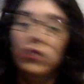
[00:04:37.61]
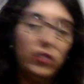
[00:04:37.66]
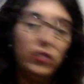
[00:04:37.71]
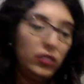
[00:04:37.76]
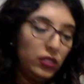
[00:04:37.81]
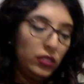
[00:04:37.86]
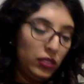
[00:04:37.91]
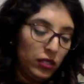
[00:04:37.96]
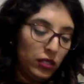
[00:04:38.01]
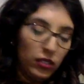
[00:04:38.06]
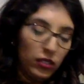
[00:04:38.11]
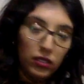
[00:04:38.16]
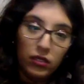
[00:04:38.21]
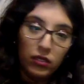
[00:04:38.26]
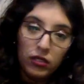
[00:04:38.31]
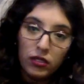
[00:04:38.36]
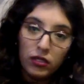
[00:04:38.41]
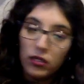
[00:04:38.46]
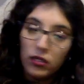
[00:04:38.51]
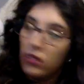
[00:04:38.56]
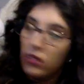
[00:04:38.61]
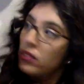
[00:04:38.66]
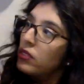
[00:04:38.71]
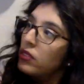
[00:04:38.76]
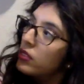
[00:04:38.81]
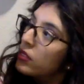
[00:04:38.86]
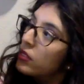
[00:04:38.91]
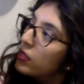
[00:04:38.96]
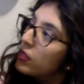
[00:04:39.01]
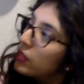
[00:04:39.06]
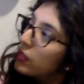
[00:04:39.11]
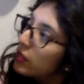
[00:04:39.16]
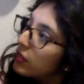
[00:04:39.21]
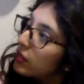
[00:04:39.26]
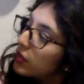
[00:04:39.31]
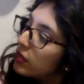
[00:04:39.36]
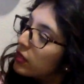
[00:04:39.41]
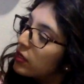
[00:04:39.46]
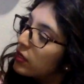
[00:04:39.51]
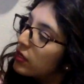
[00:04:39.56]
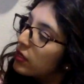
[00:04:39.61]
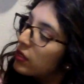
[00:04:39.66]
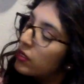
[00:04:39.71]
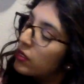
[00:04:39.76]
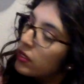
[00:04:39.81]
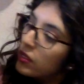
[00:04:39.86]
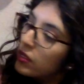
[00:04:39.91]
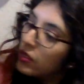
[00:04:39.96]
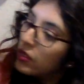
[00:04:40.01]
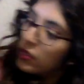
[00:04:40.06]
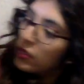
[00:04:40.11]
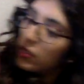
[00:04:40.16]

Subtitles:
(no one is talking)